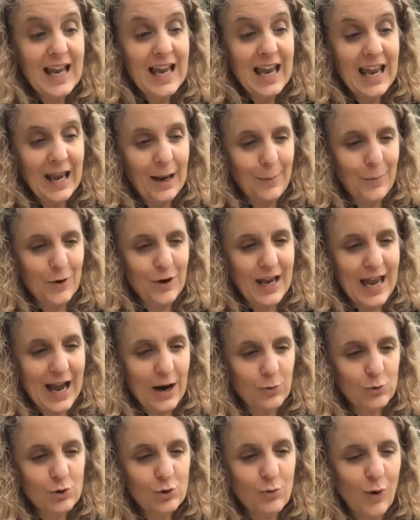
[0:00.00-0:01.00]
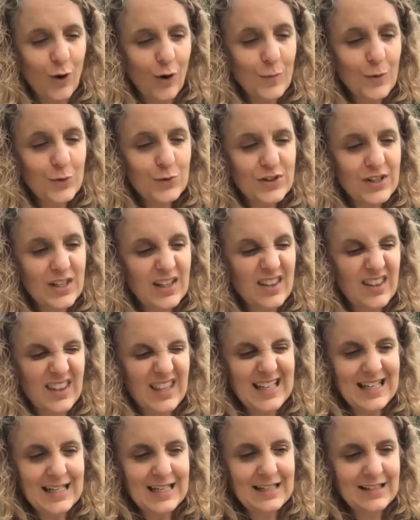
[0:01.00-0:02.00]
hammered out to almost the
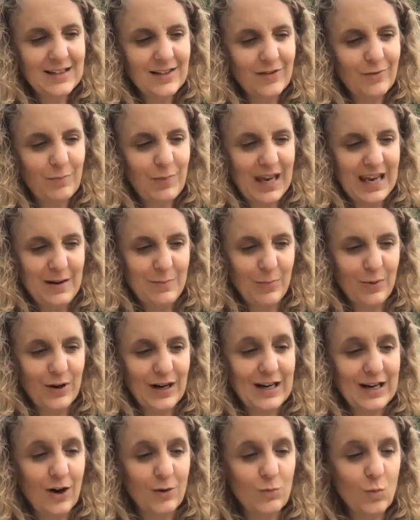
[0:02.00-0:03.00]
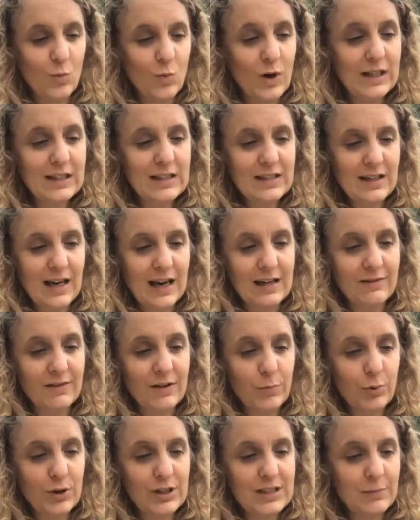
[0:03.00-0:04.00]
thinness of paper, and on one side of
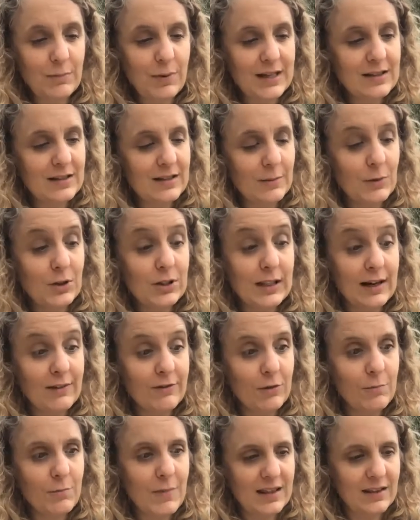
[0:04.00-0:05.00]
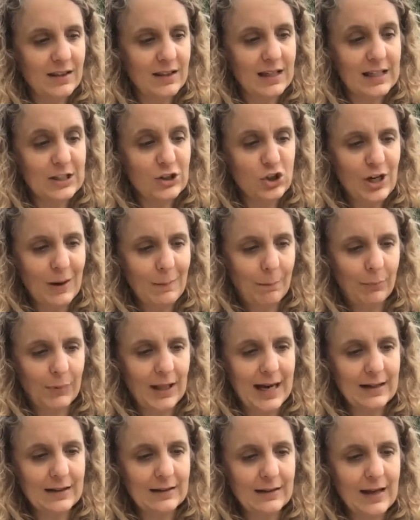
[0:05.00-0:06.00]
it, printed by some clever method in jet
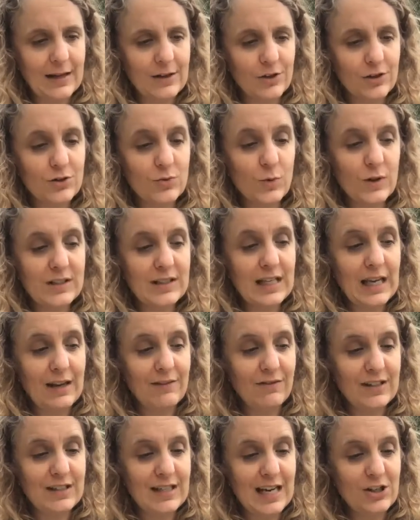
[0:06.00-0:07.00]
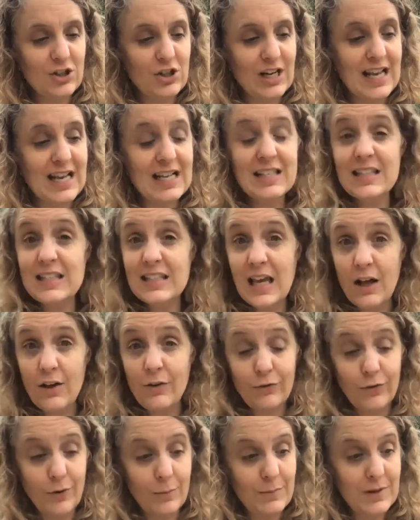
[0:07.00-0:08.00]
black letters, was the invitation
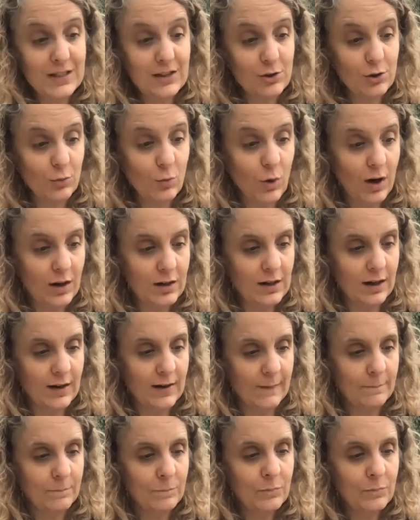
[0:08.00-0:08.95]
itself from Mr. Wonka.